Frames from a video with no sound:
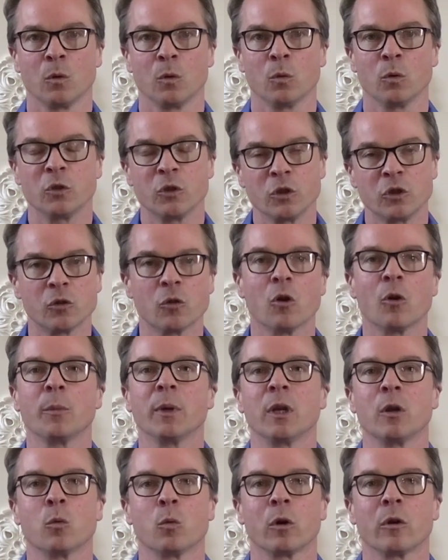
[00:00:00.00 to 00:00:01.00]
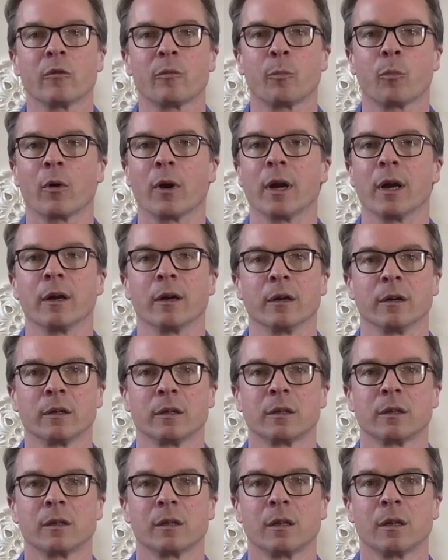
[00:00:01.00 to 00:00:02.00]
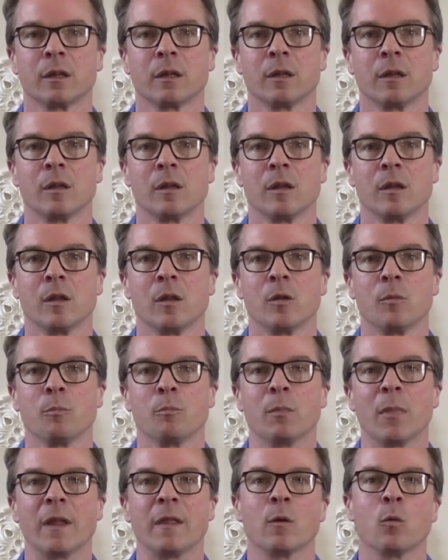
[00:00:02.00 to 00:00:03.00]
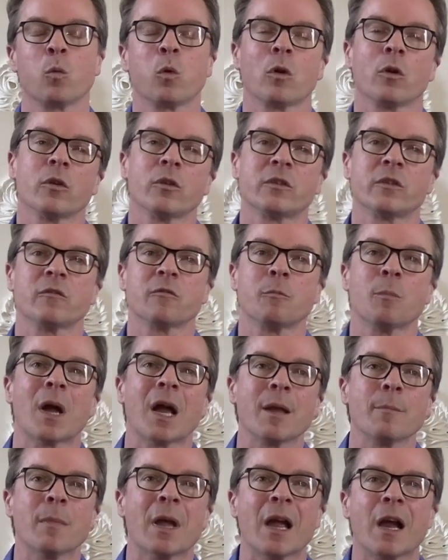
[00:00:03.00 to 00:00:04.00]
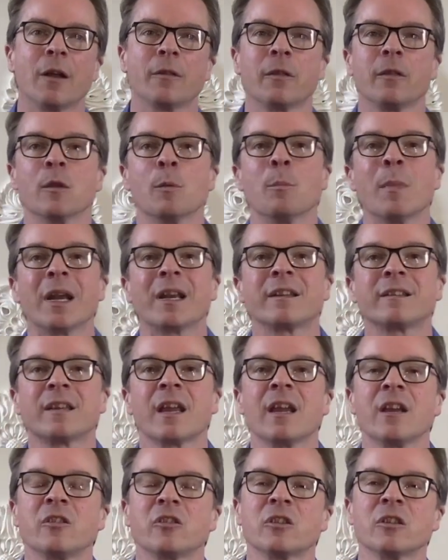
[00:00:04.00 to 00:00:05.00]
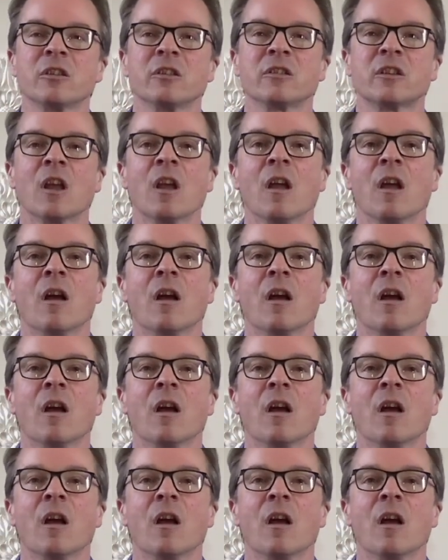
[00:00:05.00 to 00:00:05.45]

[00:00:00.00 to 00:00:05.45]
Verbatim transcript: Would you join me in a word of prayer? May the words of my mouth and the meditations